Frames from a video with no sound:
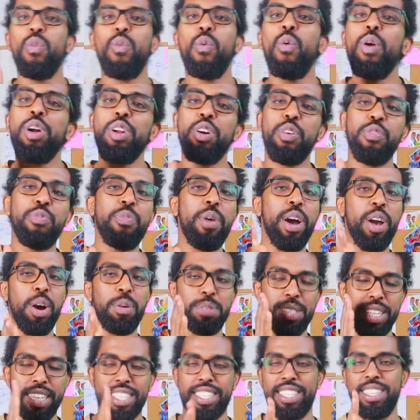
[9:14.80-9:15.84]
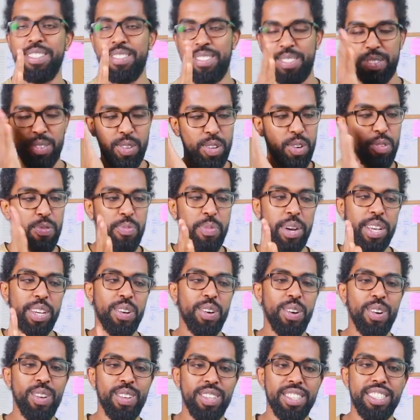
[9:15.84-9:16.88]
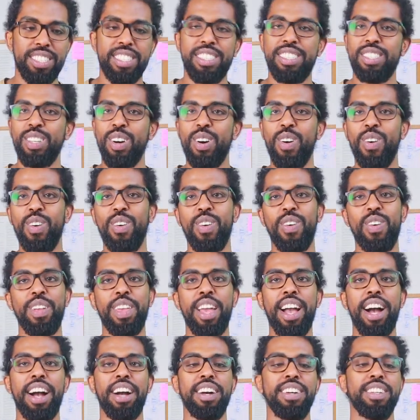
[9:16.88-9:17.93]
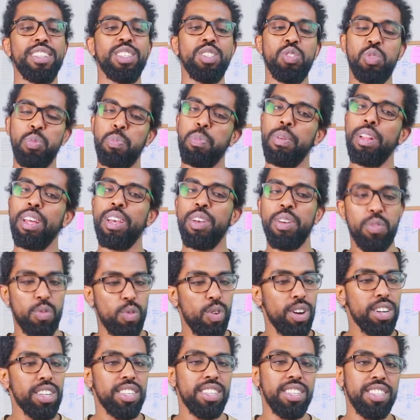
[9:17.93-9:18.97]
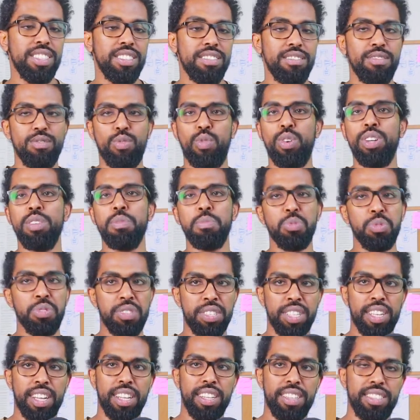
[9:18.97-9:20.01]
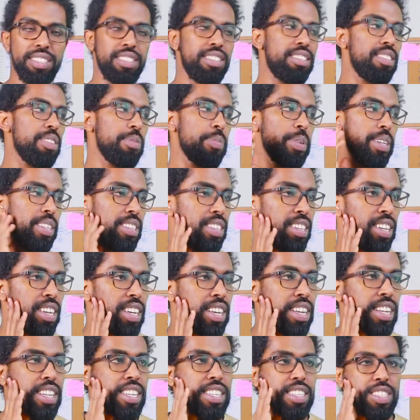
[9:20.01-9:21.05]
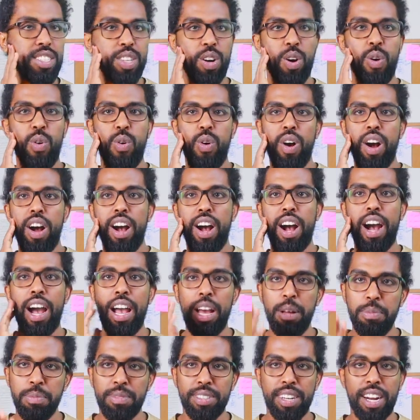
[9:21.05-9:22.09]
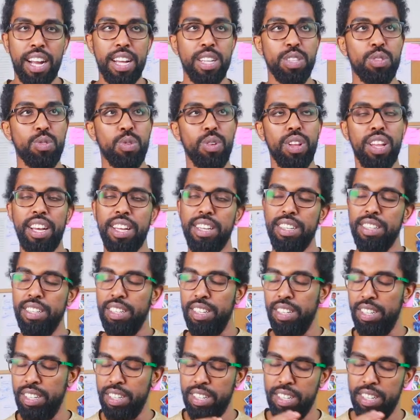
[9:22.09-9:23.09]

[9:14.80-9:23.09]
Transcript: objectives, one of my goals. So yeah, to play one musical instrument. So I am trying to learn